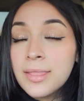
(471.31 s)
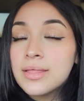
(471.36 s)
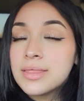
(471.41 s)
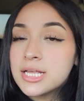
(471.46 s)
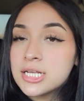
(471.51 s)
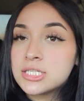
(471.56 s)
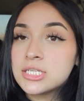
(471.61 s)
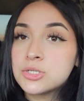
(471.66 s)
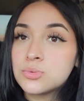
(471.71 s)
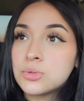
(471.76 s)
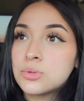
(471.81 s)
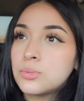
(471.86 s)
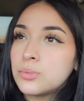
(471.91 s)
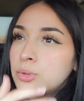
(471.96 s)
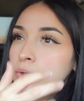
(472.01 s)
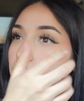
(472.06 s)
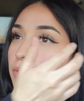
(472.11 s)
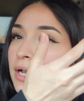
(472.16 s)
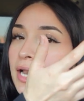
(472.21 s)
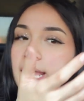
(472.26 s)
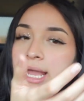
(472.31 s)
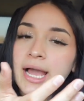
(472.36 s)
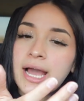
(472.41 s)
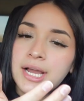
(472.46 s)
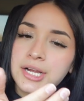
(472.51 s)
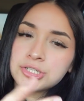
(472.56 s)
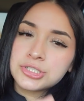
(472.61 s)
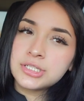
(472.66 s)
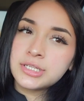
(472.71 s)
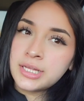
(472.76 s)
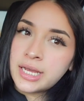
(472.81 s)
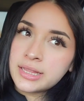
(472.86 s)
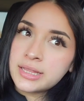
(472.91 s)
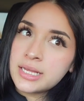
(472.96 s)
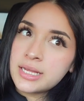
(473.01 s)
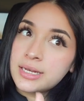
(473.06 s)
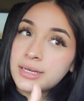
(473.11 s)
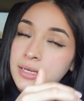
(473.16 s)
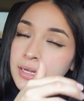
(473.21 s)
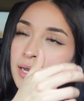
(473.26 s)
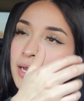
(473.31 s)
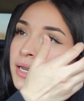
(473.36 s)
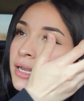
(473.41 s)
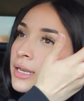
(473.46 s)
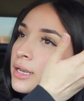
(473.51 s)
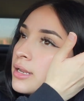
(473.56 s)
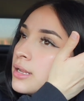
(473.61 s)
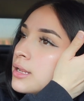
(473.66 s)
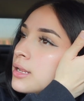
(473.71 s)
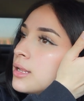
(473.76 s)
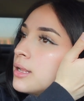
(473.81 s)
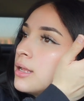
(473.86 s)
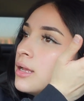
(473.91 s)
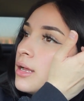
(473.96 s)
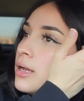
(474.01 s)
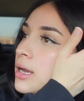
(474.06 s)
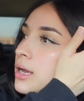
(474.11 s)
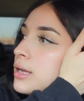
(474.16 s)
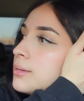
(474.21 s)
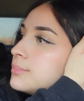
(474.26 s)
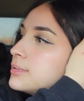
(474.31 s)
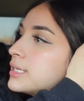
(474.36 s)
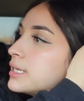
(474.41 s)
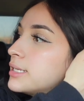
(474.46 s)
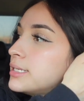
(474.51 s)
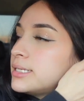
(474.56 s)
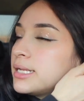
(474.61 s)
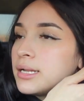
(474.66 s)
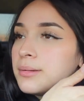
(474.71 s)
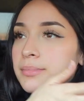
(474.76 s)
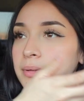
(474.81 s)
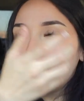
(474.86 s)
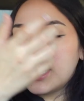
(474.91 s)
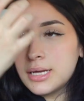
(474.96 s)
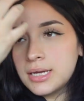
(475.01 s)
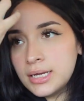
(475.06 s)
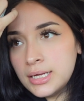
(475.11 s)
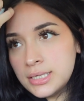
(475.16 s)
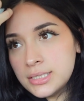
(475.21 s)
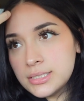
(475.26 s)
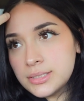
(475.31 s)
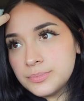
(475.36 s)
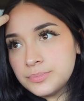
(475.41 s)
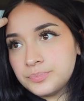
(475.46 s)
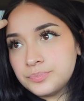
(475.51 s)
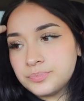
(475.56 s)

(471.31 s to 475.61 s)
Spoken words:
this is when we were like actually, I think, done, because